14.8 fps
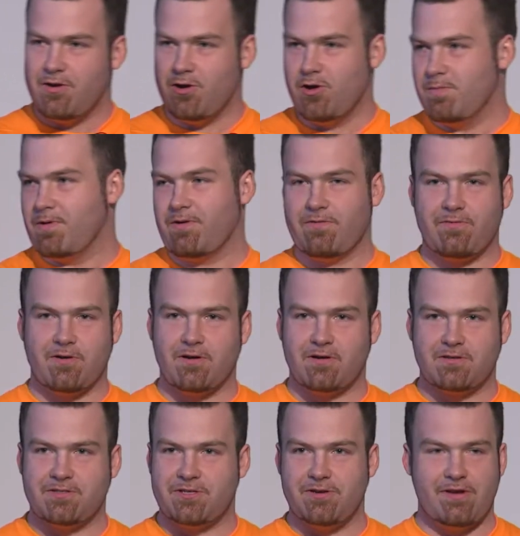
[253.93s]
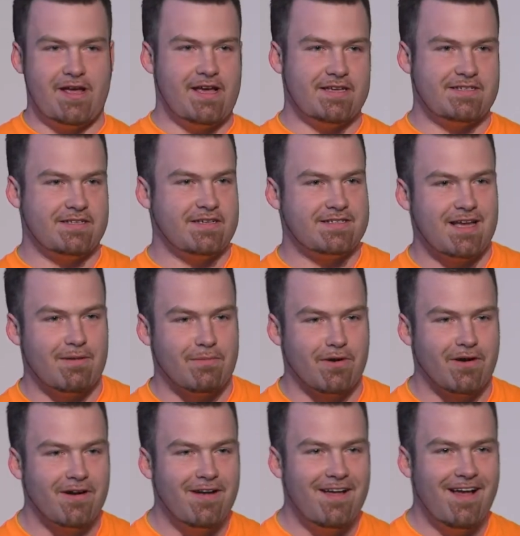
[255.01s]
Uber for two days in
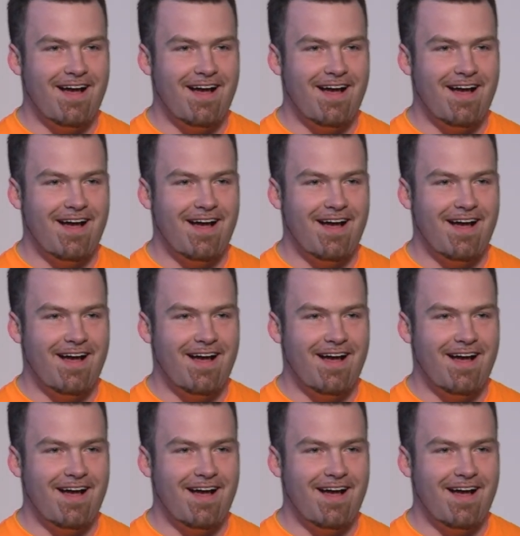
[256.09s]
December,